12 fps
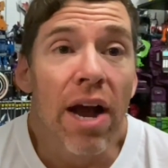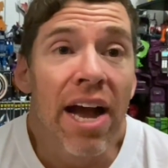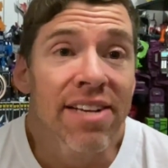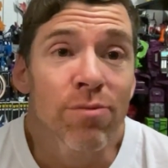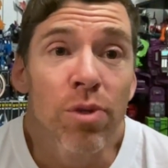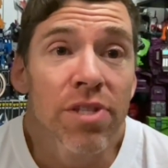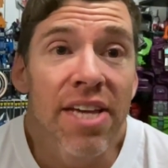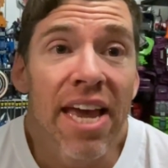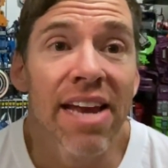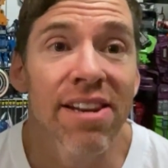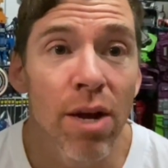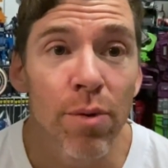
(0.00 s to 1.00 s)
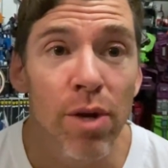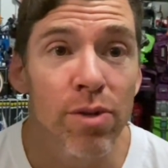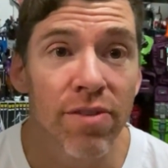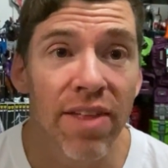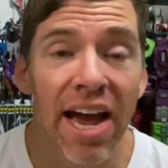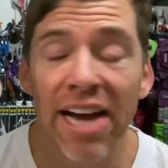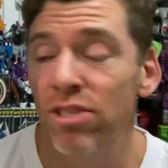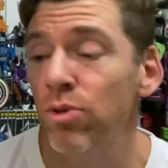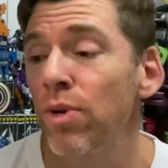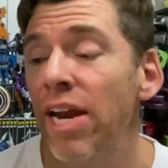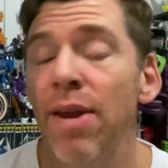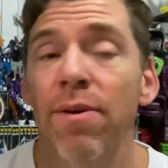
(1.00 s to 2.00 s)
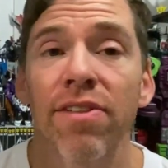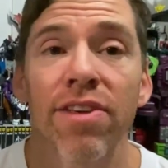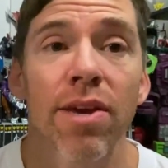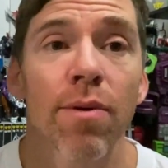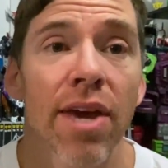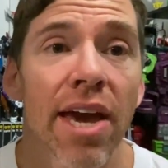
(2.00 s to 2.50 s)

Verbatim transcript: Once again, no news of that at all anywhere in the